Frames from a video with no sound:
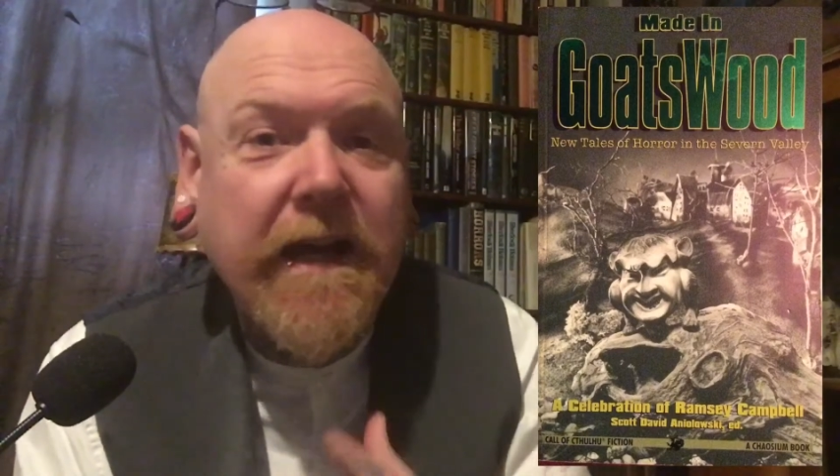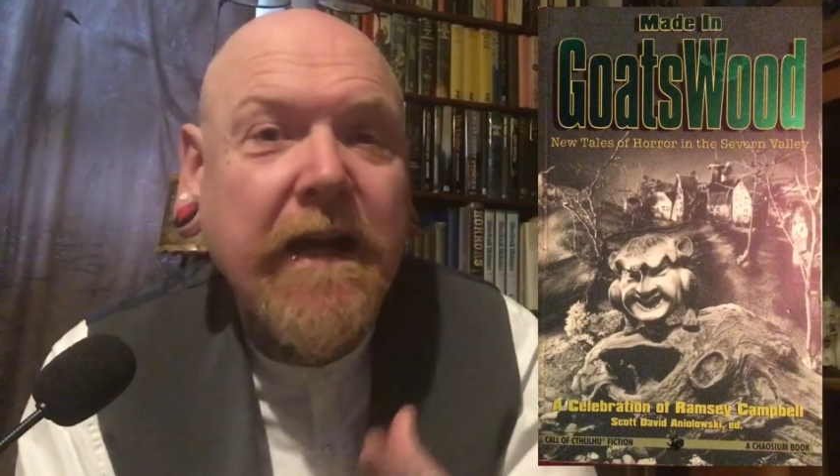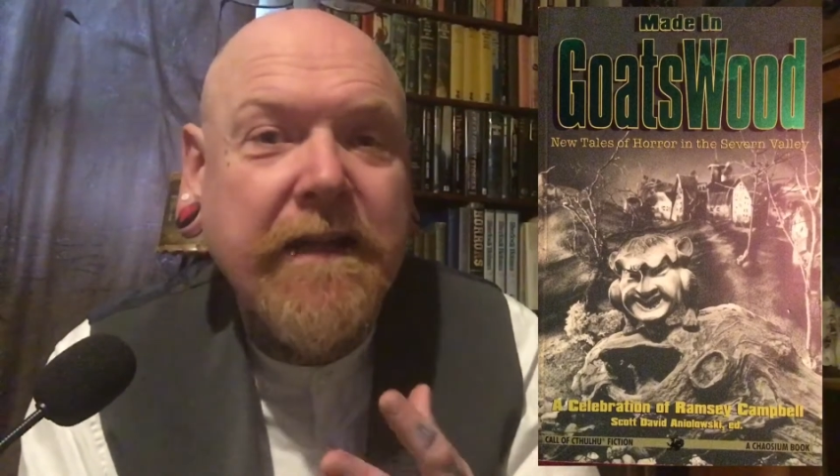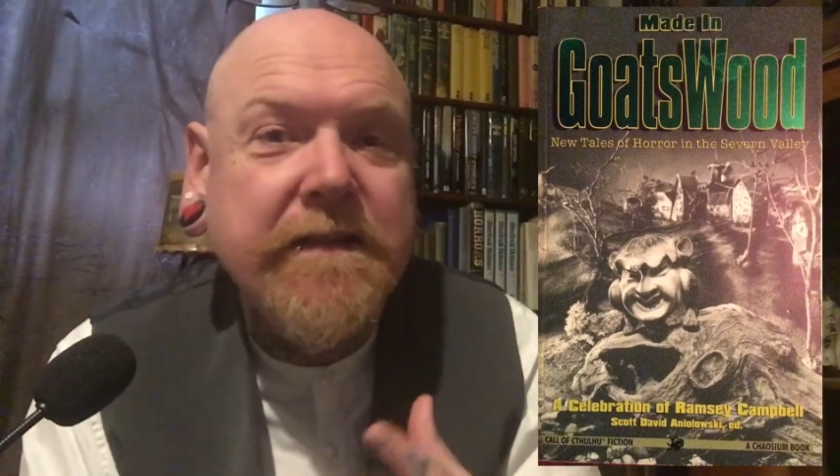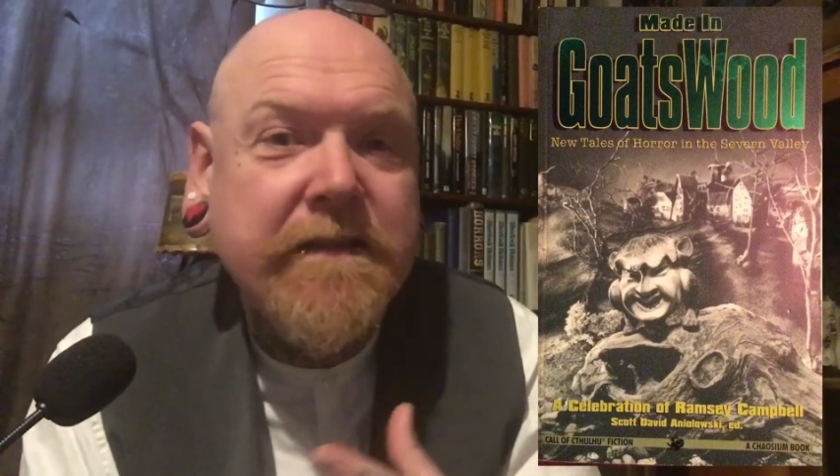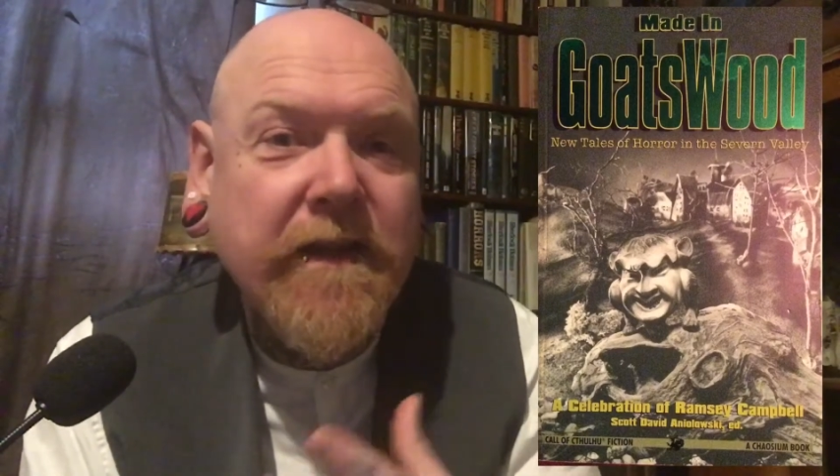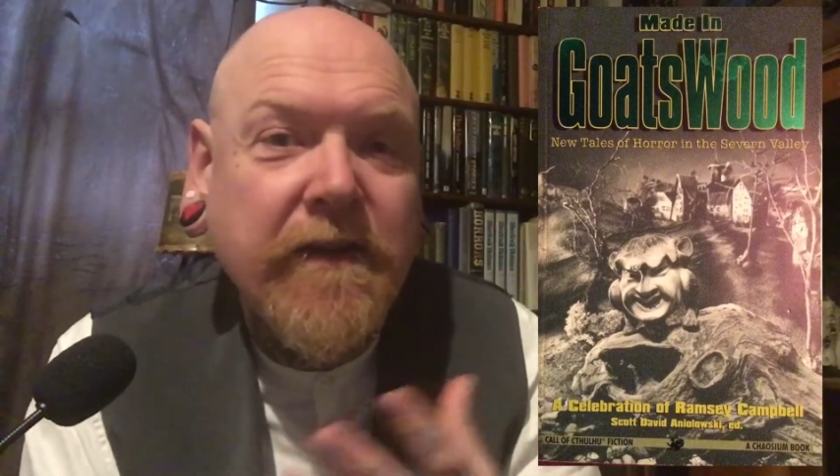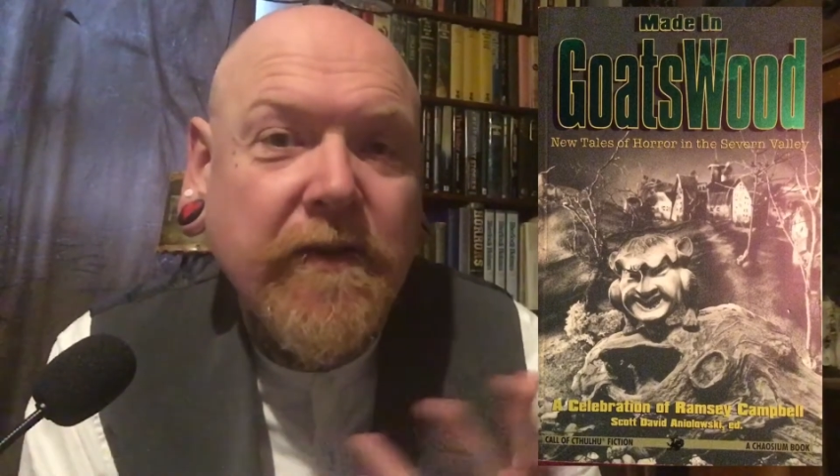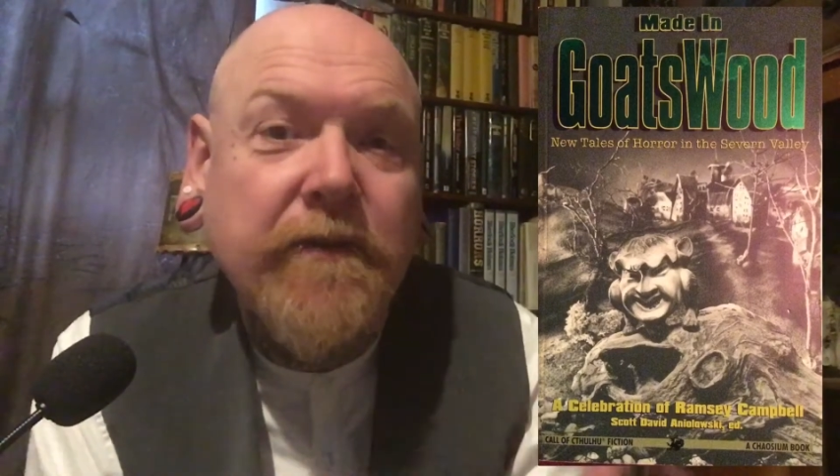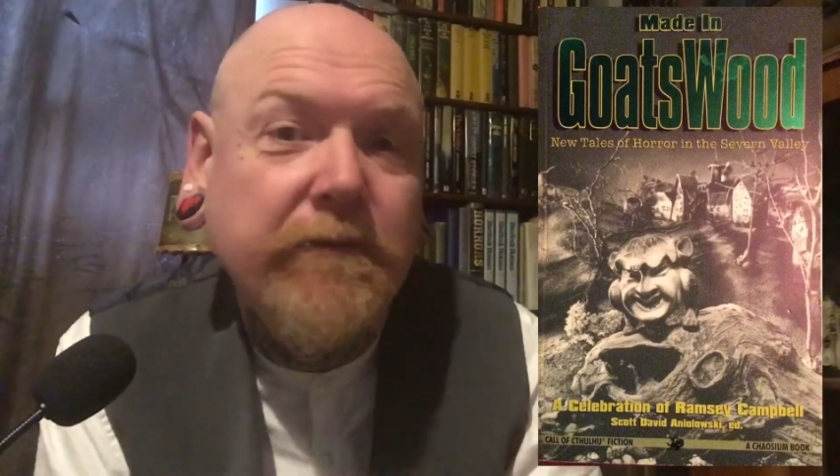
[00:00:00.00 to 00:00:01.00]
and
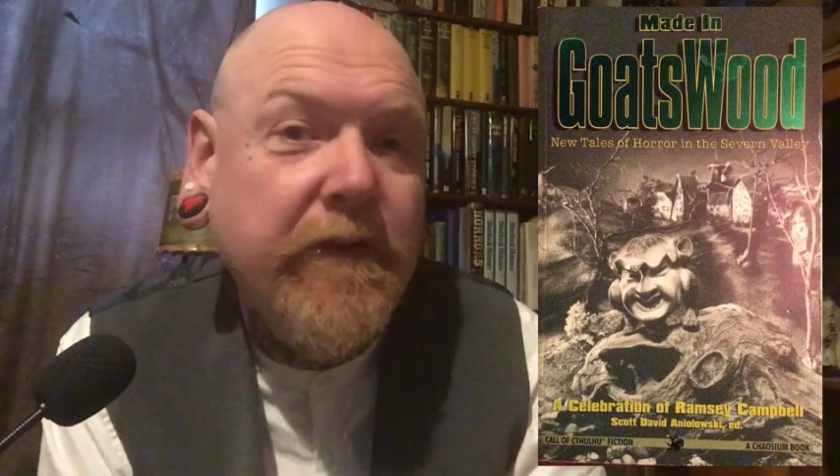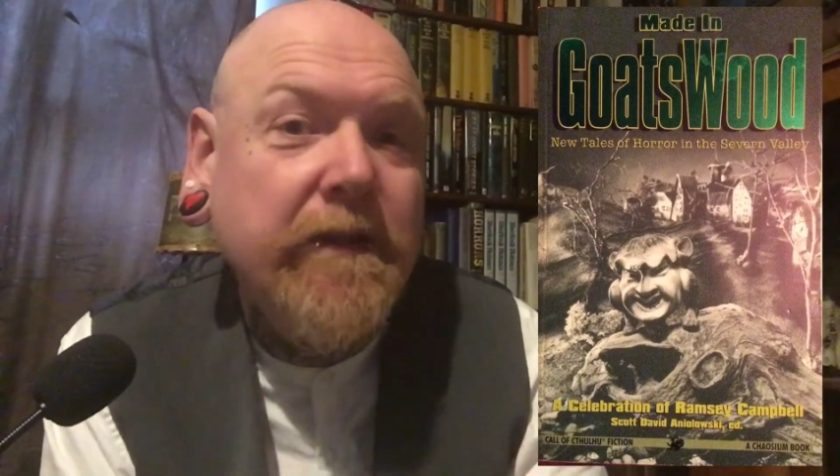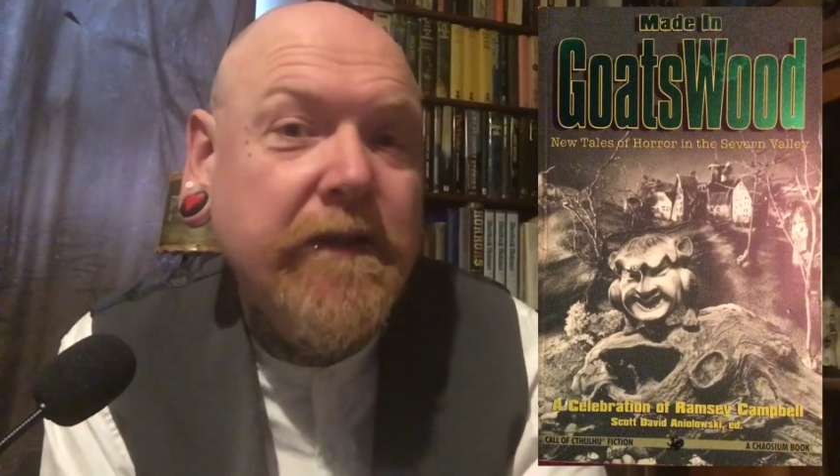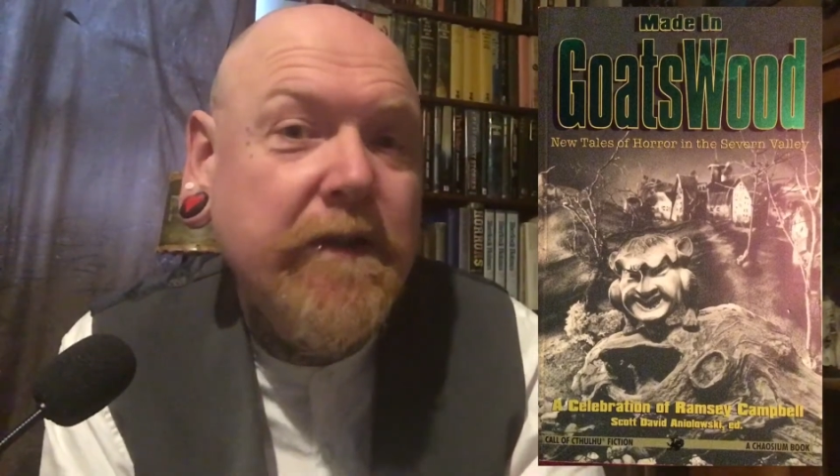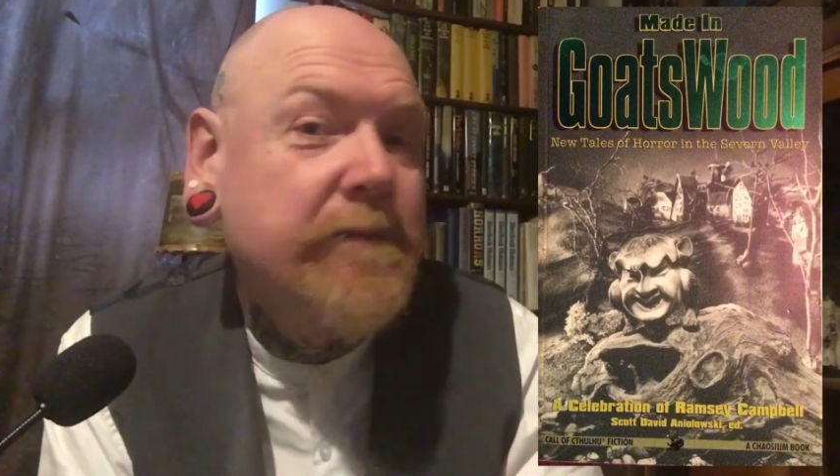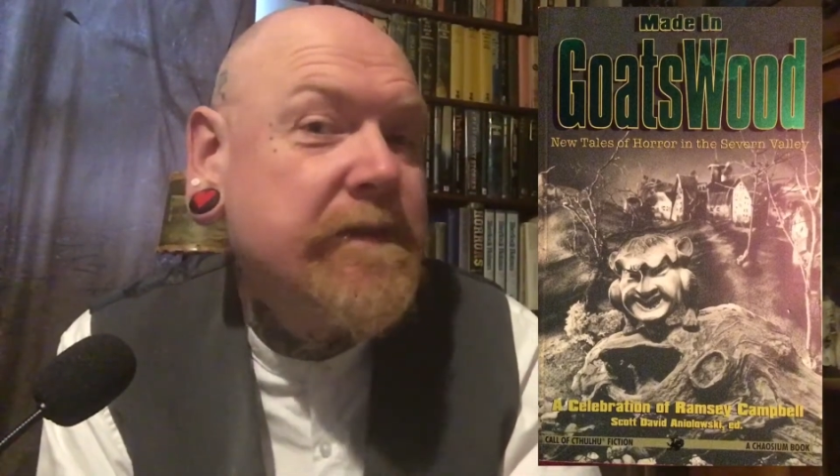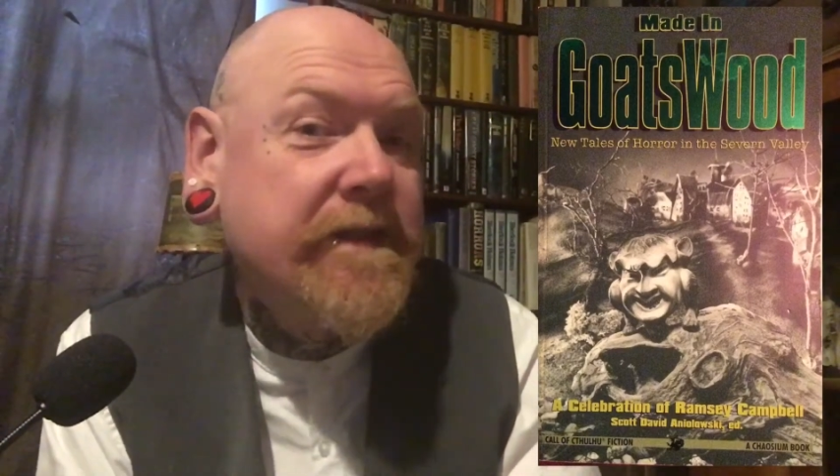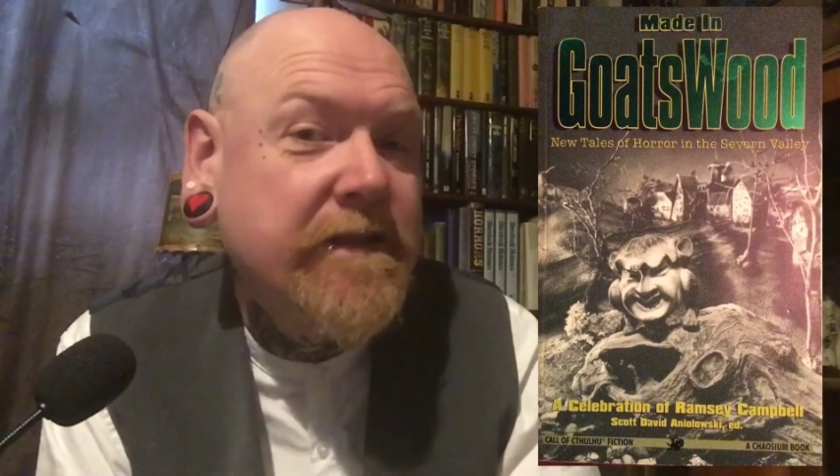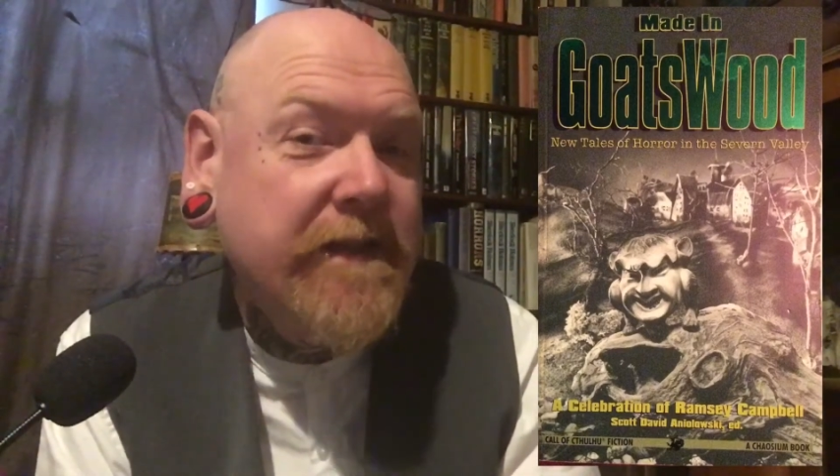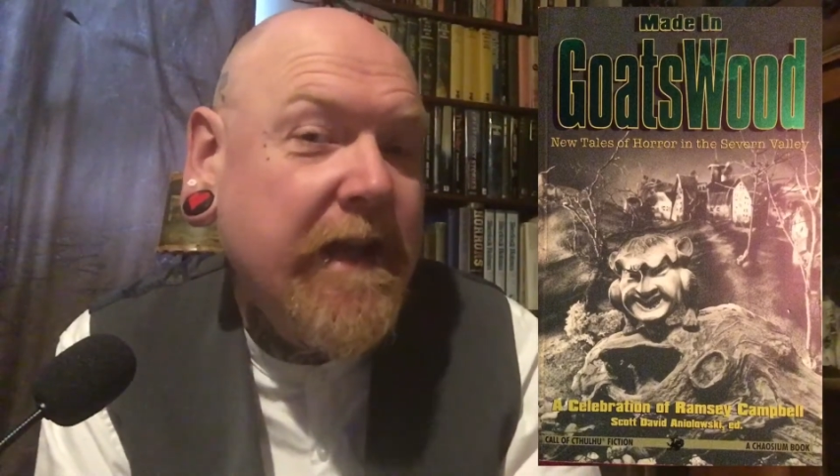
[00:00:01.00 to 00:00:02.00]
occult volumes
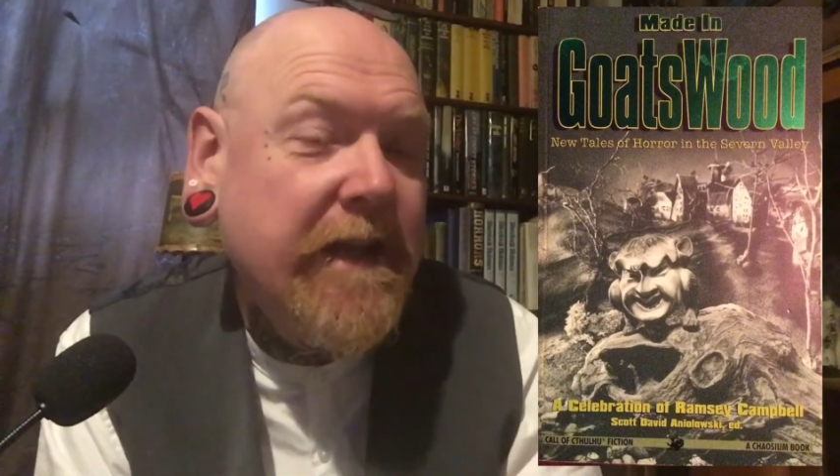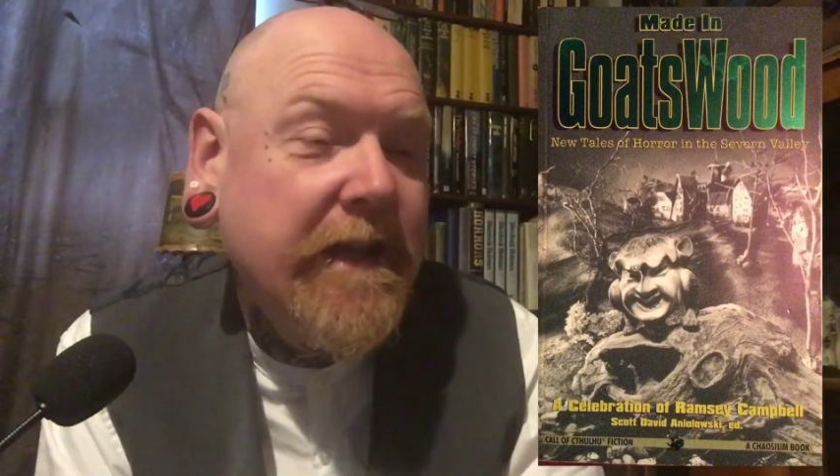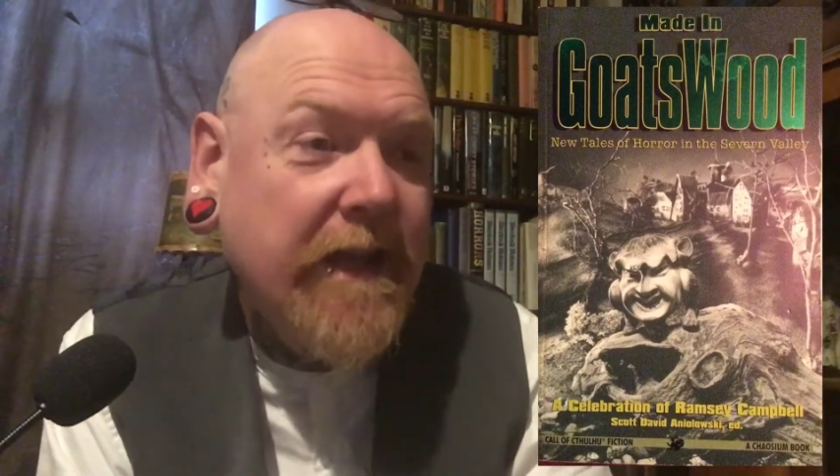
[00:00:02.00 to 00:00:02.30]
that they